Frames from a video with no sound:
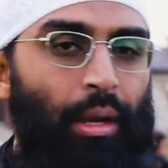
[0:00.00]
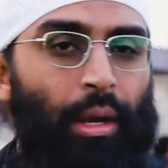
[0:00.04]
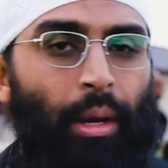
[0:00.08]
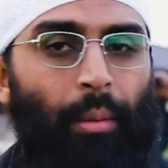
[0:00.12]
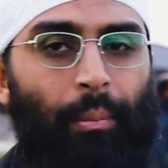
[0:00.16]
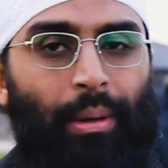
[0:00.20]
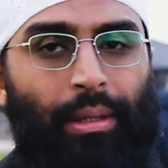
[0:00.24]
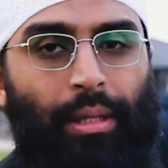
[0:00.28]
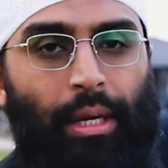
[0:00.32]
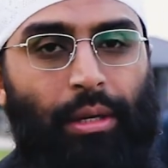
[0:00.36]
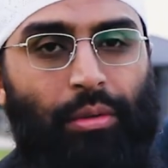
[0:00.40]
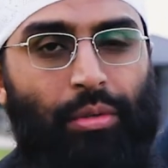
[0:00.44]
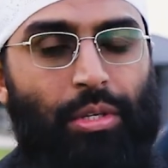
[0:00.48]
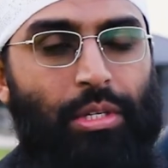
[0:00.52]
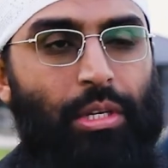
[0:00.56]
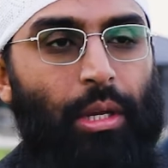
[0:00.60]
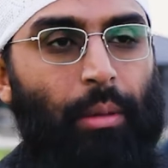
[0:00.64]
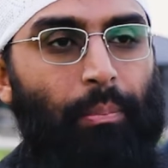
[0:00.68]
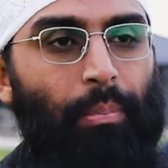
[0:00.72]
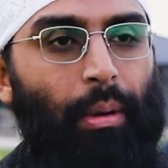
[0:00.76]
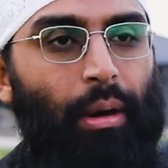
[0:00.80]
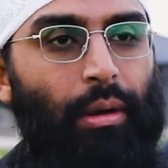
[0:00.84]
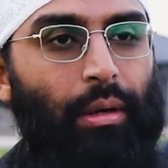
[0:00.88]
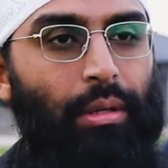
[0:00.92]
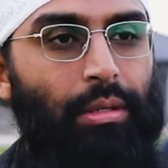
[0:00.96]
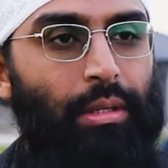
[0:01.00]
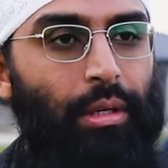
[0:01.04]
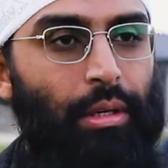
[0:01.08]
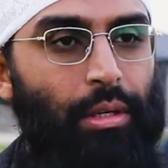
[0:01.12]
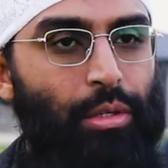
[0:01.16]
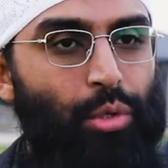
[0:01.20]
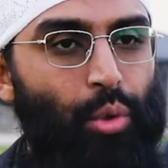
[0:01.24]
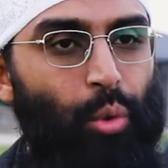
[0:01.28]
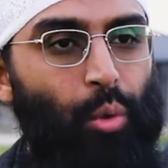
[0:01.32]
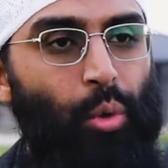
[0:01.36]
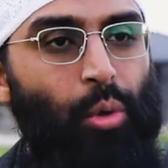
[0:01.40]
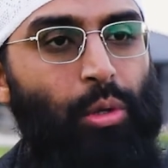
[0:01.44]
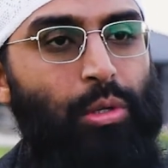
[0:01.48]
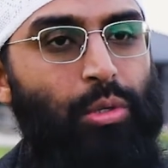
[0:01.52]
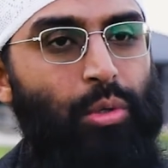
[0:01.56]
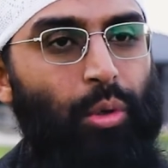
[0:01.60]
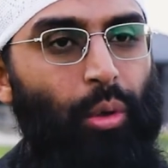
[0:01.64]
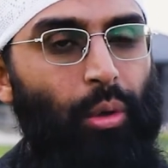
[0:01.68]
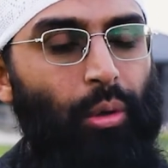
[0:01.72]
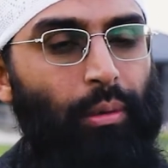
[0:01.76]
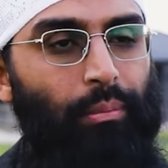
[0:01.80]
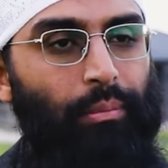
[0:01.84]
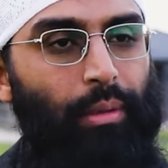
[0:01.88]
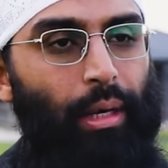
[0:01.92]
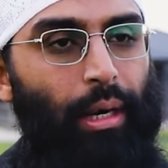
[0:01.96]
But the interesting part is it is
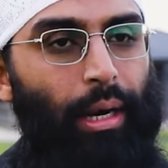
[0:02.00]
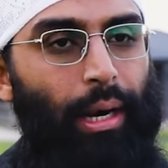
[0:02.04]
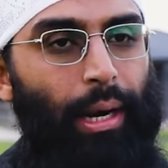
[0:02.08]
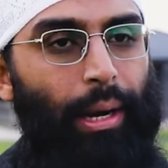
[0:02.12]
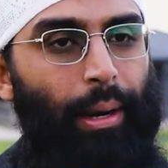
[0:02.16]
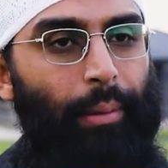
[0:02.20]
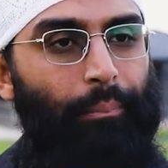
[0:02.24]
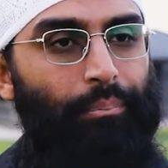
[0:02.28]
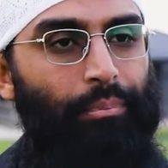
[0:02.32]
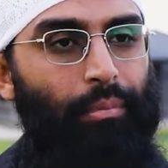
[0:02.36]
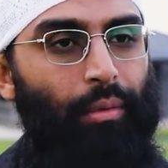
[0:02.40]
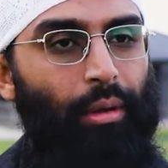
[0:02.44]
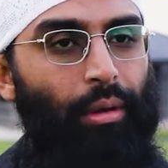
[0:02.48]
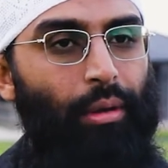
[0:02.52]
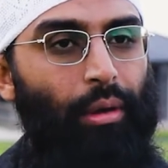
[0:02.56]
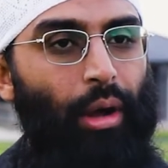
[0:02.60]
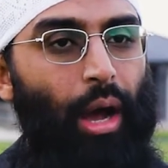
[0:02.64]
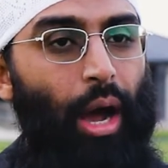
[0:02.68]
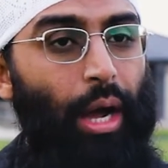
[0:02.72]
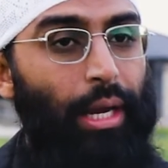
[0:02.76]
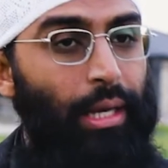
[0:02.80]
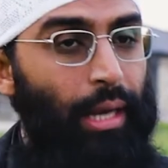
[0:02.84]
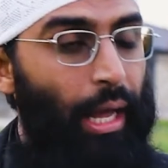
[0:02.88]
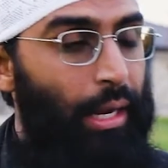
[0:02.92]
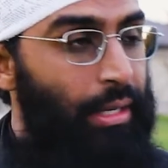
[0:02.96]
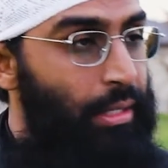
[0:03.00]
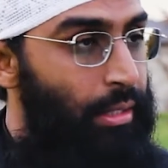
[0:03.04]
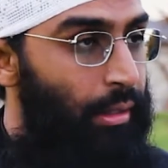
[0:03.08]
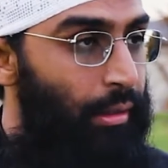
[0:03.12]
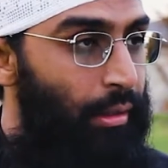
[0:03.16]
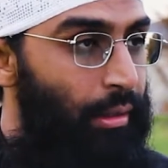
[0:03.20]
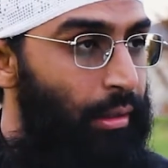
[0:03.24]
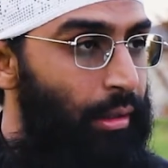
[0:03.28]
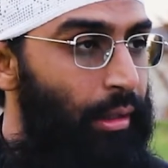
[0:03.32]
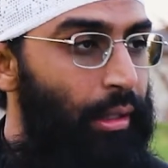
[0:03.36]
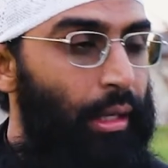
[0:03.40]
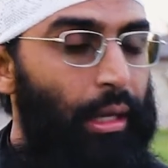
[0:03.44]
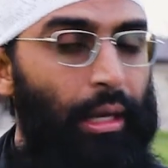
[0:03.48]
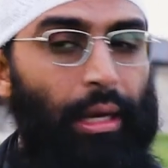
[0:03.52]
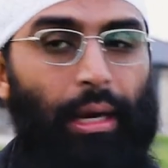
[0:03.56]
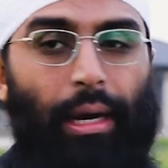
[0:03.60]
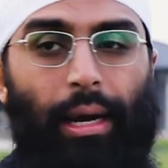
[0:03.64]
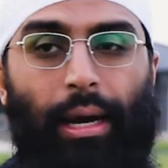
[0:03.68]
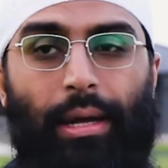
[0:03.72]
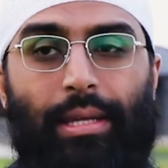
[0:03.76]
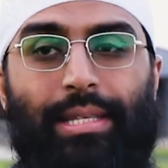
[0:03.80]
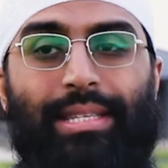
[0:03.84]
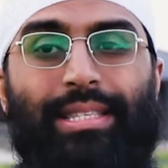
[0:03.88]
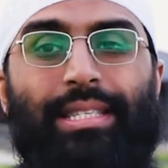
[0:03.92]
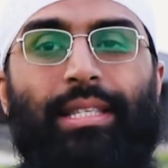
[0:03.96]
also highlighted
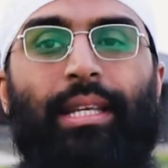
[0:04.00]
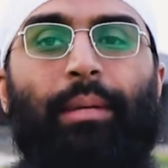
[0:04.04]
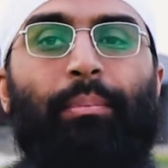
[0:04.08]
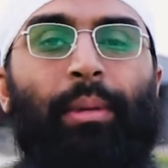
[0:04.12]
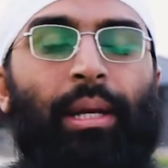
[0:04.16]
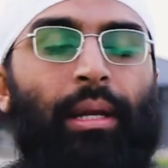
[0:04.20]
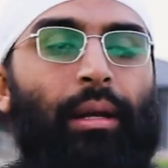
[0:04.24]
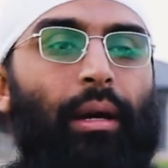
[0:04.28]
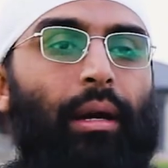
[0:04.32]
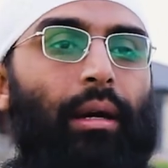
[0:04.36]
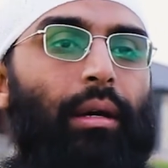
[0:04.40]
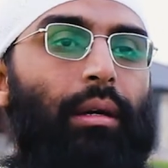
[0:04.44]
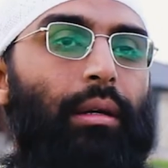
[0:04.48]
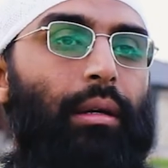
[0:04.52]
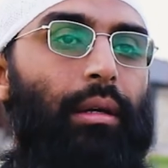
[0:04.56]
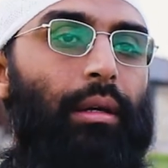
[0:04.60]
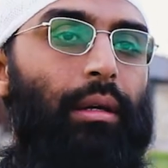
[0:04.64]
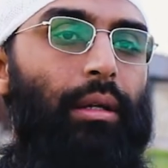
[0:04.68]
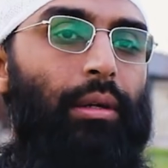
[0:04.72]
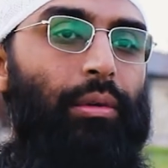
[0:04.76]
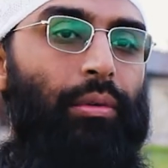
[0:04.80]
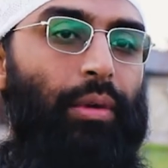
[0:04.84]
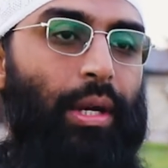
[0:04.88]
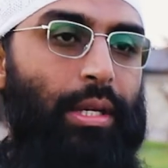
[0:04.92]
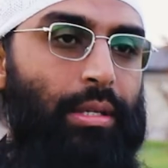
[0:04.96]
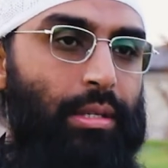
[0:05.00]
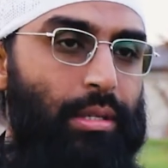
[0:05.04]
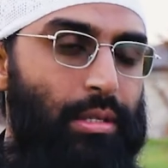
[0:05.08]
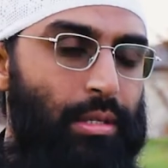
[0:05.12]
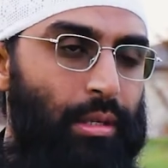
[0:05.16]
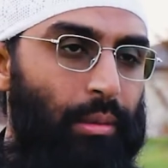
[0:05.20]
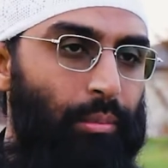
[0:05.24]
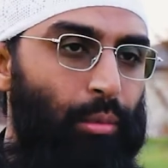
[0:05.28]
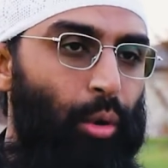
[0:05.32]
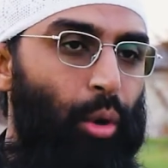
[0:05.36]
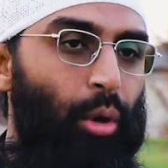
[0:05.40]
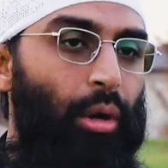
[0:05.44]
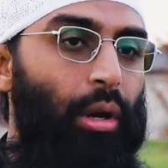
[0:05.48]
similar racism or